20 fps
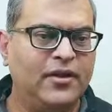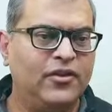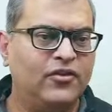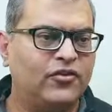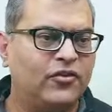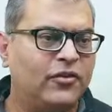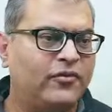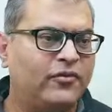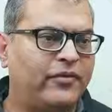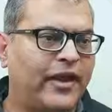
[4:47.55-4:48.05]

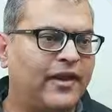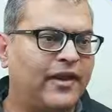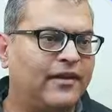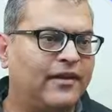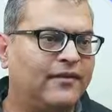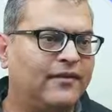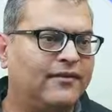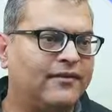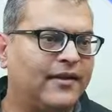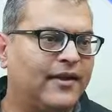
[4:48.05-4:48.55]
So the file
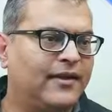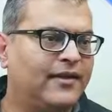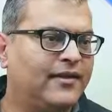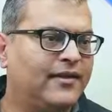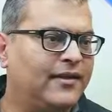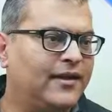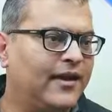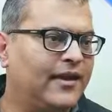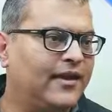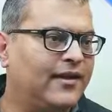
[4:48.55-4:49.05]
is
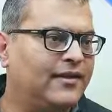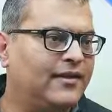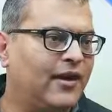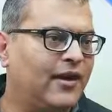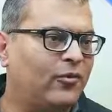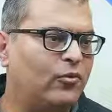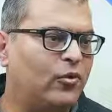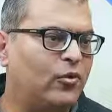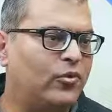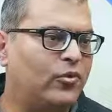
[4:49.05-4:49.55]
getting
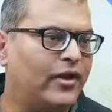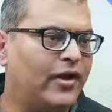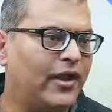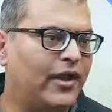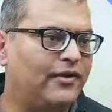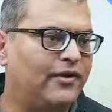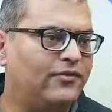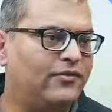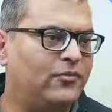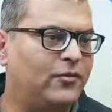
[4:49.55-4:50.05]
downloaded.
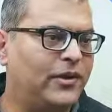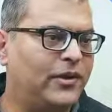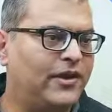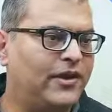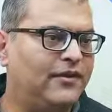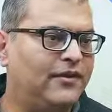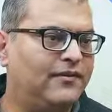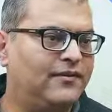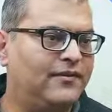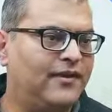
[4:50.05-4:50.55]
I'll just
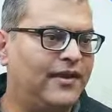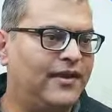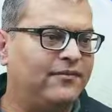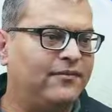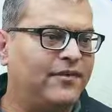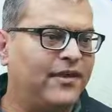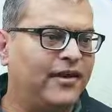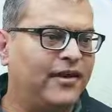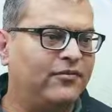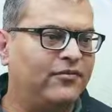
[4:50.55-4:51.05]
quickly
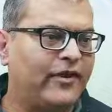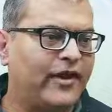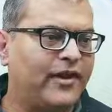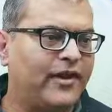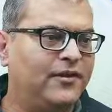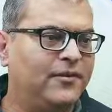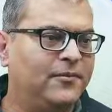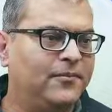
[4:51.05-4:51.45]
save that file.